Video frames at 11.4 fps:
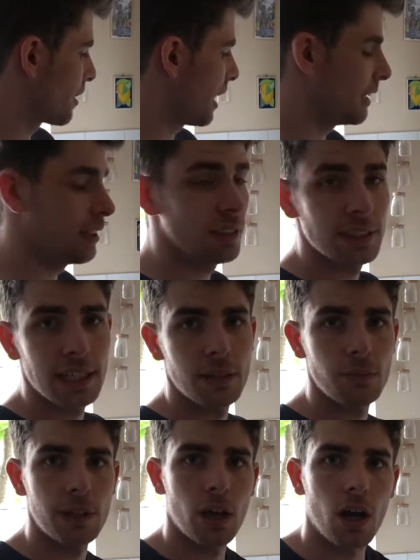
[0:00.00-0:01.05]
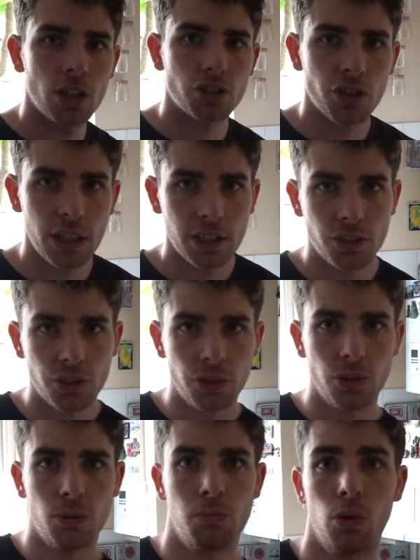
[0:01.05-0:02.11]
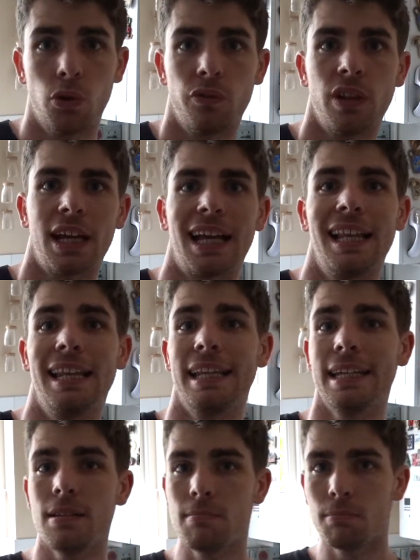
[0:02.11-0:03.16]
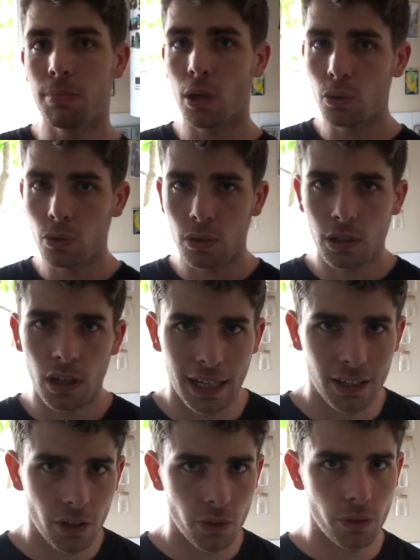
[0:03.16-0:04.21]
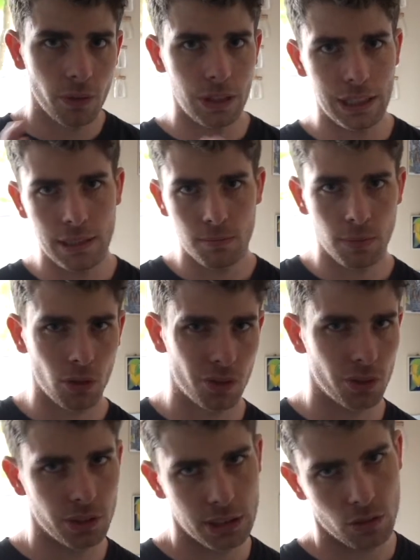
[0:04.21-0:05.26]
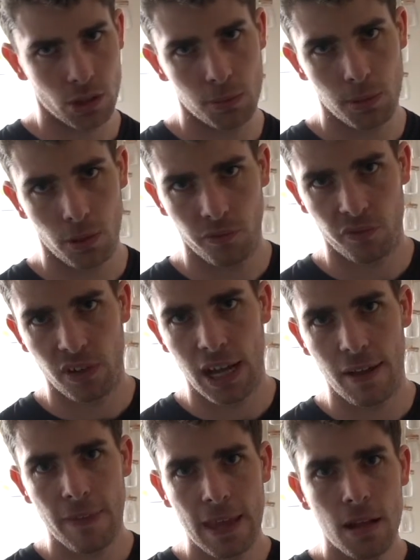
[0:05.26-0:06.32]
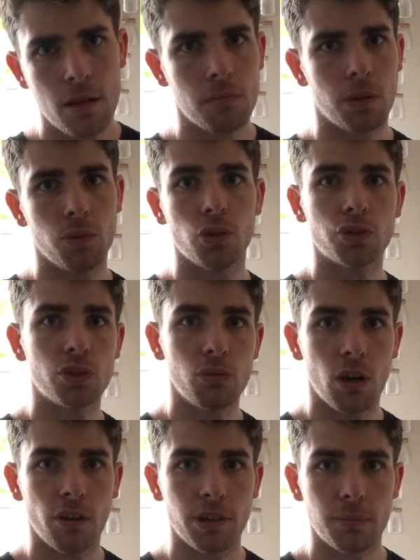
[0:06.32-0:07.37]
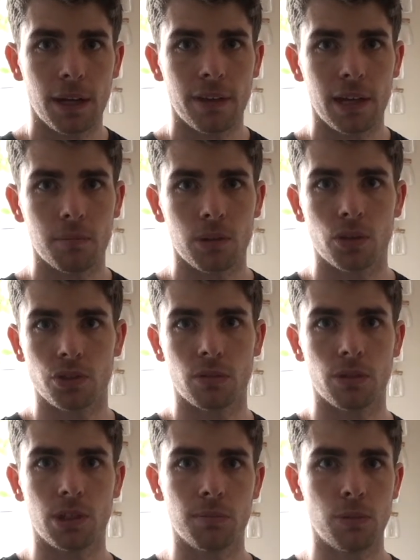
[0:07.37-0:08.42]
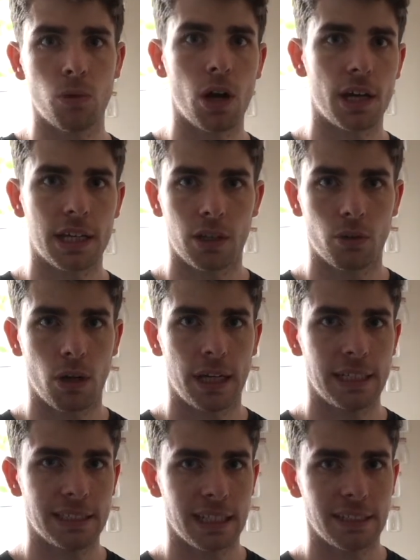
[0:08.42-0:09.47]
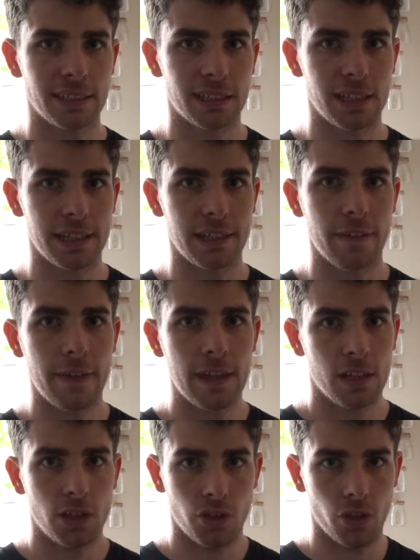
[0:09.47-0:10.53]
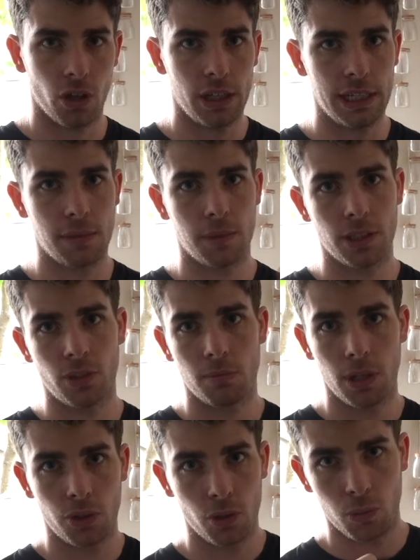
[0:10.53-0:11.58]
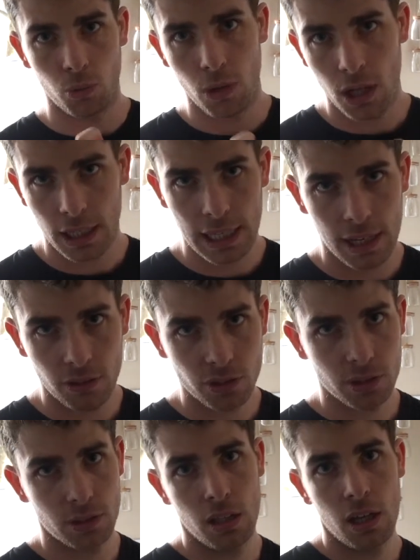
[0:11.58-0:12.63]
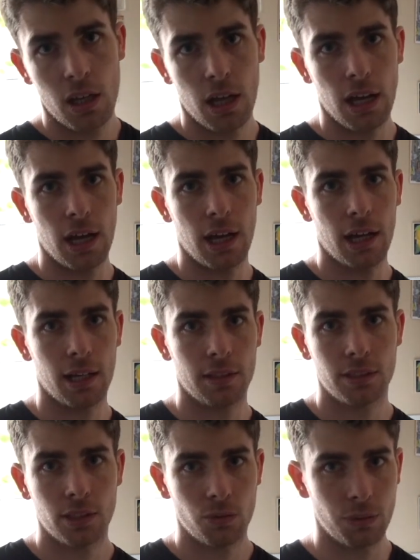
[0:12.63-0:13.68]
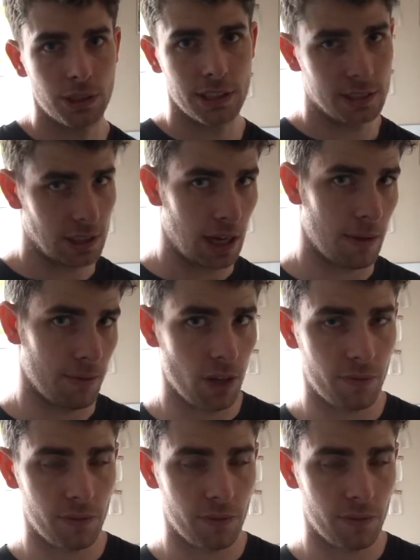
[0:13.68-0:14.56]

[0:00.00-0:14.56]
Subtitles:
the end of the day, we are trying to do more of like a lean bulk. I know a lean bulk, you're still going to put on fat, but I'm not too worried about that because I'm going to be working quite intensely. Not only am I doing my normal workouts, which is another